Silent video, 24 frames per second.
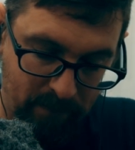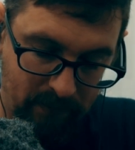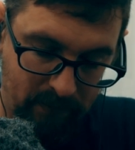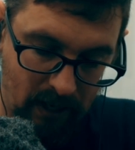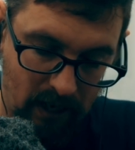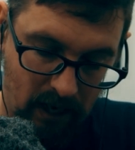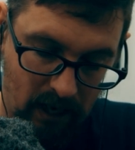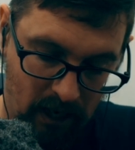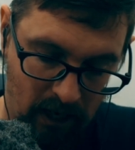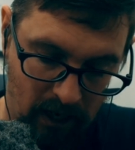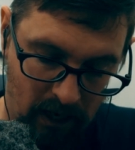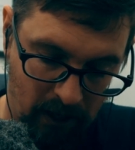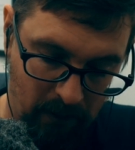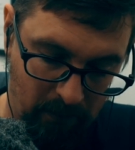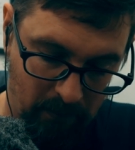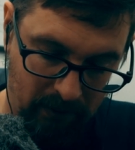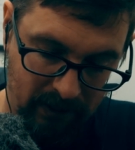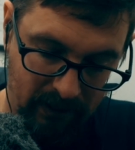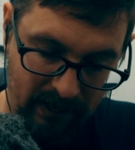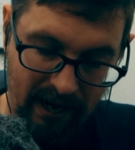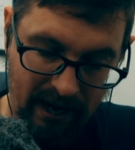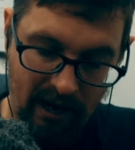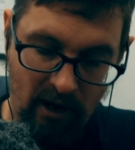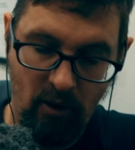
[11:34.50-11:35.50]

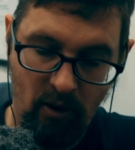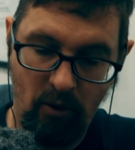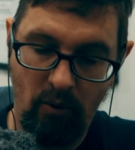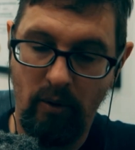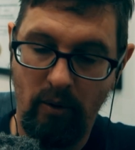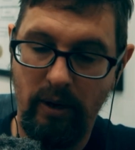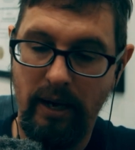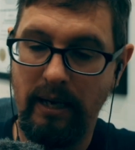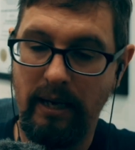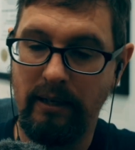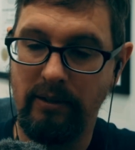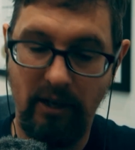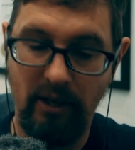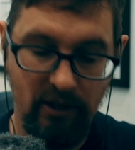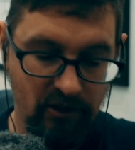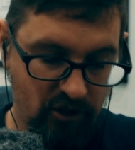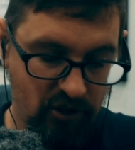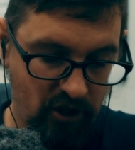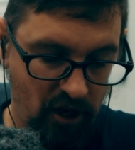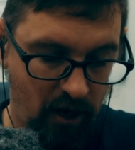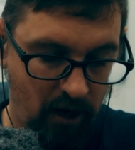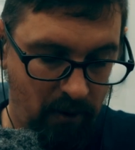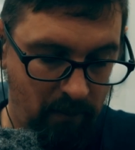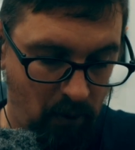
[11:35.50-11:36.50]
Now, it does
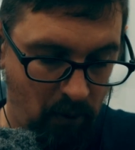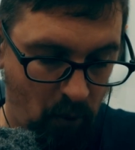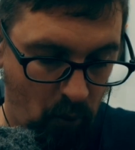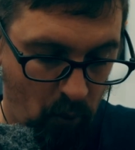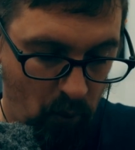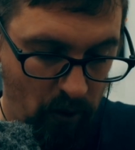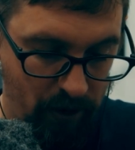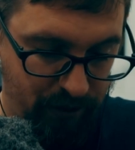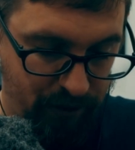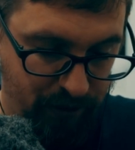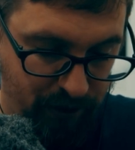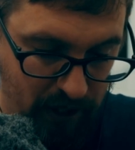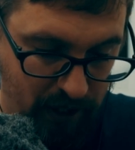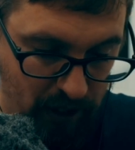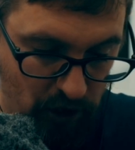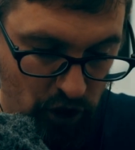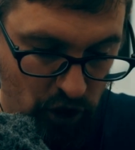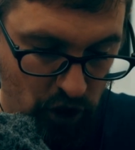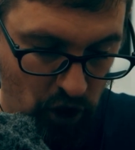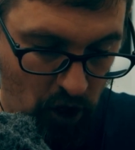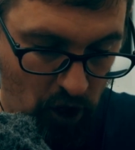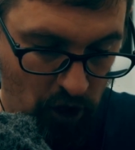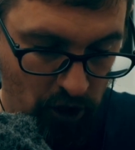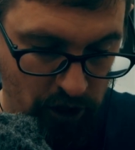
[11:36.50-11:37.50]
come with the
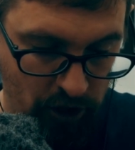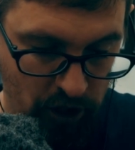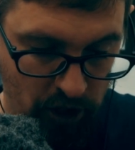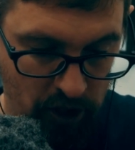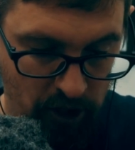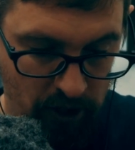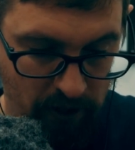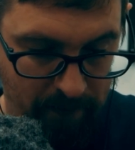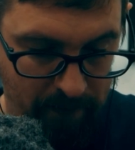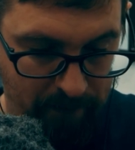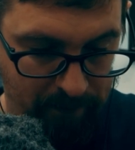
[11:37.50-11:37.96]
charger,